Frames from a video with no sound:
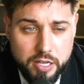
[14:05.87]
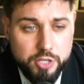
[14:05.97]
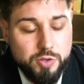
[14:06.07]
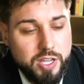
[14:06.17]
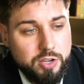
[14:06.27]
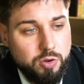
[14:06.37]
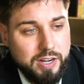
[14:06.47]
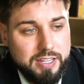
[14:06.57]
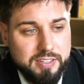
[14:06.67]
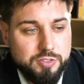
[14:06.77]
You can
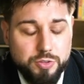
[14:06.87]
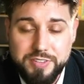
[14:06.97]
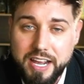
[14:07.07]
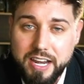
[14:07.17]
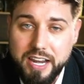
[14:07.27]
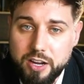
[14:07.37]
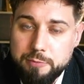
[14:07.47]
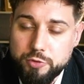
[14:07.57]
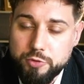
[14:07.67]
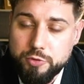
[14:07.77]
connect this to Telegram
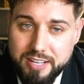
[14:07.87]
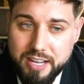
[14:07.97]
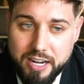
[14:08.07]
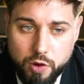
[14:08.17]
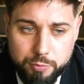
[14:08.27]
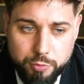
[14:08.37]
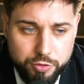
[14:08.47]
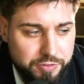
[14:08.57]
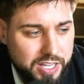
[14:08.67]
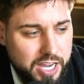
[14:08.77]
to get Telegram
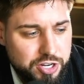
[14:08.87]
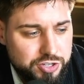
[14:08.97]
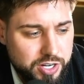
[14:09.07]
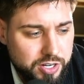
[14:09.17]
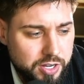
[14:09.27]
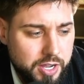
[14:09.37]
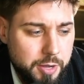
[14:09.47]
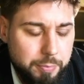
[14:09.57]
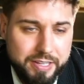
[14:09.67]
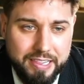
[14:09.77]
notification.
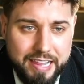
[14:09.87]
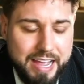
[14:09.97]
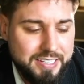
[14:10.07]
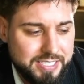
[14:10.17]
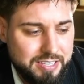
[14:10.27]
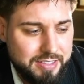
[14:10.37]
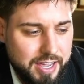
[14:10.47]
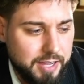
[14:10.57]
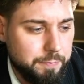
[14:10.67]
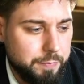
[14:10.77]
But last
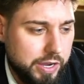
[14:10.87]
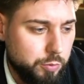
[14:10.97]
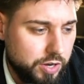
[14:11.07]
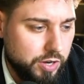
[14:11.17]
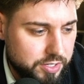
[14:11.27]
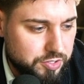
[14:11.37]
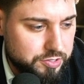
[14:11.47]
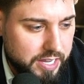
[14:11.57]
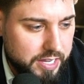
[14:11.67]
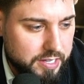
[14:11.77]
thing I would like to
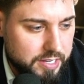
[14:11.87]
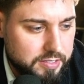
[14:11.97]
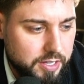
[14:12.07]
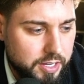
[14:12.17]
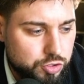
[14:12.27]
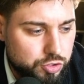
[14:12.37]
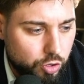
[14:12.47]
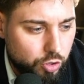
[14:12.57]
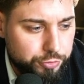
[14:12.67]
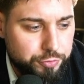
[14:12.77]
say is,
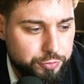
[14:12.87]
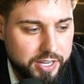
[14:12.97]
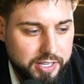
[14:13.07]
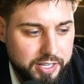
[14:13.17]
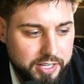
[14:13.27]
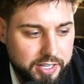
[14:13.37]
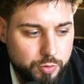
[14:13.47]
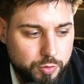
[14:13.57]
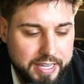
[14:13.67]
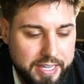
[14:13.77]
don't forget to
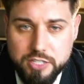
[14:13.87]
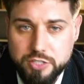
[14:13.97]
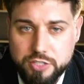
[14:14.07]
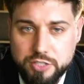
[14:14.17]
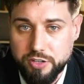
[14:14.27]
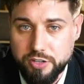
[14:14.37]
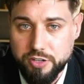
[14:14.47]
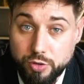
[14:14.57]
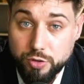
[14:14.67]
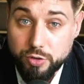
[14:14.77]
engage with our
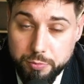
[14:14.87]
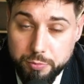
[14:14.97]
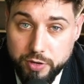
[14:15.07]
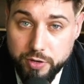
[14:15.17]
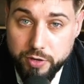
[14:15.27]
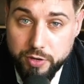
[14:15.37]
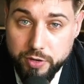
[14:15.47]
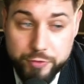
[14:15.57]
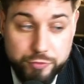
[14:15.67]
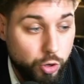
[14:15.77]
Discord community.
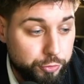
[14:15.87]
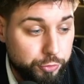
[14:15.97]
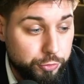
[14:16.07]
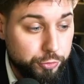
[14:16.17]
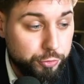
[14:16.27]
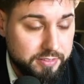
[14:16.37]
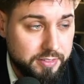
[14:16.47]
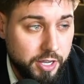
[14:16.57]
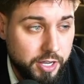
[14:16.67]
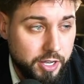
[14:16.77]
Don't forget
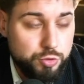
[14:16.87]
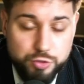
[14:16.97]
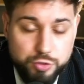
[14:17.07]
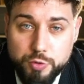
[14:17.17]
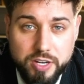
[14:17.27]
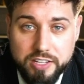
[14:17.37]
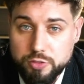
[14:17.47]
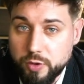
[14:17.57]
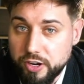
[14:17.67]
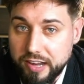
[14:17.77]
to tune
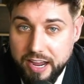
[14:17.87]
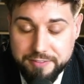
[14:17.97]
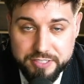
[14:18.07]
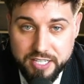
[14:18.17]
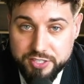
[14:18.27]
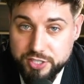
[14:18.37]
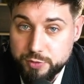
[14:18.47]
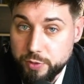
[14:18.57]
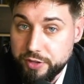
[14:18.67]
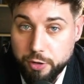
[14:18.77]
into our live sessions
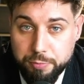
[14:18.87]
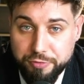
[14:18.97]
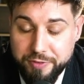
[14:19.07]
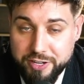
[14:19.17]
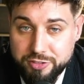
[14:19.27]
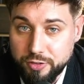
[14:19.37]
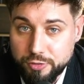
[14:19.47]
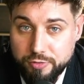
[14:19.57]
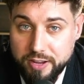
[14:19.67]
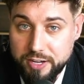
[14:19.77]
with our professional
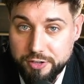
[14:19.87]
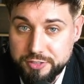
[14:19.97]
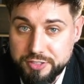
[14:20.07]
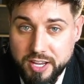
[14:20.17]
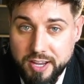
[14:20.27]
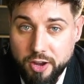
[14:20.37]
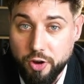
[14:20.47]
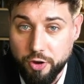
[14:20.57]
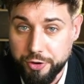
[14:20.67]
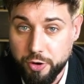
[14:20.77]
traders
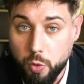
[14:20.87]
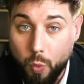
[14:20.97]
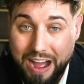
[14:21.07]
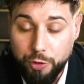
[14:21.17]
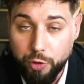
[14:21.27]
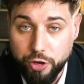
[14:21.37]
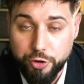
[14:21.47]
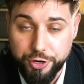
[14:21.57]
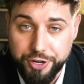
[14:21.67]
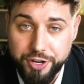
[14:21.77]
on Wow
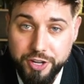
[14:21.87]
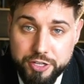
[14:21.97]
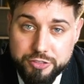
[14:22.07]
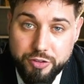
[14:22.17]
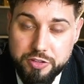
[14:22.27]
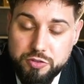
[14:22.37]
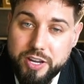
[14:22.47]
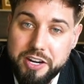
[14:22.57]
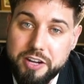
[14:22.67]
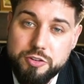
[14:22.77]
Learn so that you
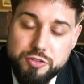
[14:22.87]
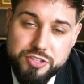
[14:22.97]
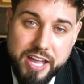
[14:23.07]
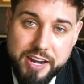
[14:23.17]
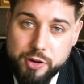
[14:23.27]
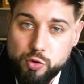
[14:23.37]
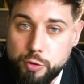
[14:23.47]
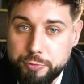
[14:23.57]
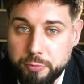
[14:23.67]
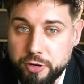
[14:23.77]
can understand the
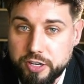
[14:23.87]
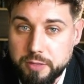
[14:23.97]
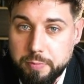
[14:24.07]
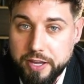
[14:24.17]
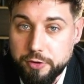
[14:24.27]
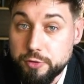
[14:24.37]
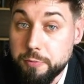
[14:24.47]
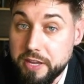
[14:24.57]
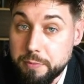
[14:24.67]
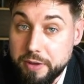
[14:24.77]
crypto market better to
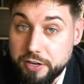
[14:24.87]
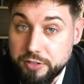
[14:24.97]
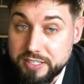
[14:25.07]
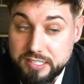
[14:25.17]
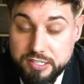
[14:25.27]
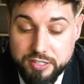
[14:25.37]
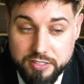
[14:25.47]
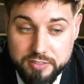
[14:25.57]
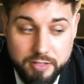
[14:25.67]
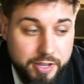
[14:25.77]
make better
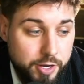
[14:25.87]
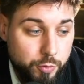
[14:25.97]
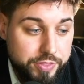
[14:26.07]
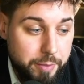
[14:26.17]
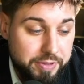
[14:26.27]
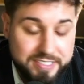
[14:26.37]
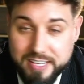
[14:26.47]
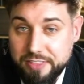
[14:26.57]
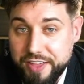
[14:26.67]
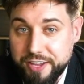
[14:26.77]
decisions. With that being
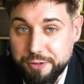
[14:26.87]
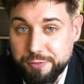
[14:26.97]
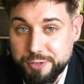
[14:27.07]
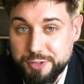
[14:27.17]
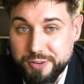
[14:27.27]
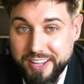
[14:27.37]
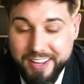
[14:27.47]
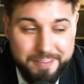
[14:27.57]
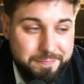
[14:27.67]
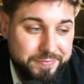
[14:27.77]
said, thank you for tuning
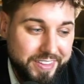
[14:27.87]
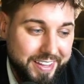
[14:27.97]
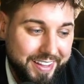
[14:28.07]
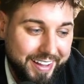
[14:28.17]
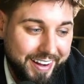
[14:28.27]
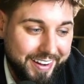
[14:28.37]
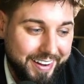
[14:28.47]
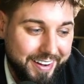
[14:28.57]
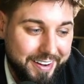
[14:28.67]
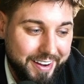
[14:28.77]
in. And
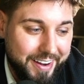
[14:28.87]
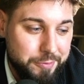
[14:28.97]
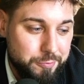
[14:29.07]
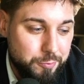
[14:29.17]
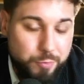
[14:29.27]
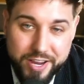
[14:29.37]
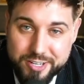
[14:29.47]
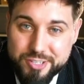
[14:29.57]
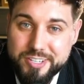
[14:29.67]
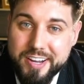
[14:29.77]
I
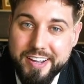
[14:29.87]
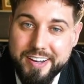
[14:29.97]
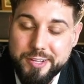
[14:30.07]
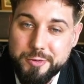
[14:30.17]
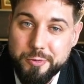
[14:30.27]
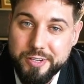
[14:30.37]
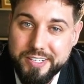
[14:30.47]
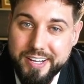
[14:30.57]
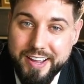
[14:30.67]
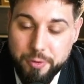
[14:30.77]
wish and
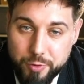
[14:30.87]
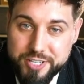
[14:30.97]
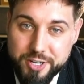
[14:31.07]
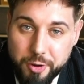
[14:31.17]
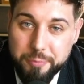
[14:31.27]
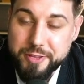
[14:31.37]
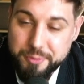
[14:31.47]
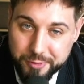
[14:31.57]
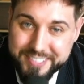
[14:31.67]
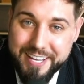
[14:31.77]
hope that you
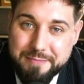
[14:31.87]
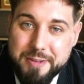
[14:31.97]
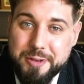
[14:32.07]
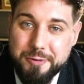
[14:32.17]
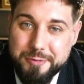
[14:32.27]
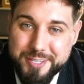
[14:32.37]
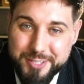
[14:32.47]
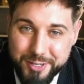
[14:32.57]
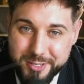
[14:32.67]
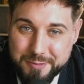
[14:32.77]
will send me your
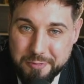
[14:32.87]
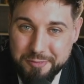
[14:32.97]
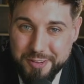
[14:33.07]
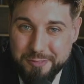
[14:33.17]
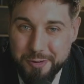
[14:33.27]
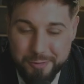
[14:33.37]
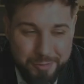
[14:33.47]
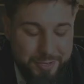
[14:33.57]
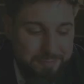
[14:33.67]
result moving forward.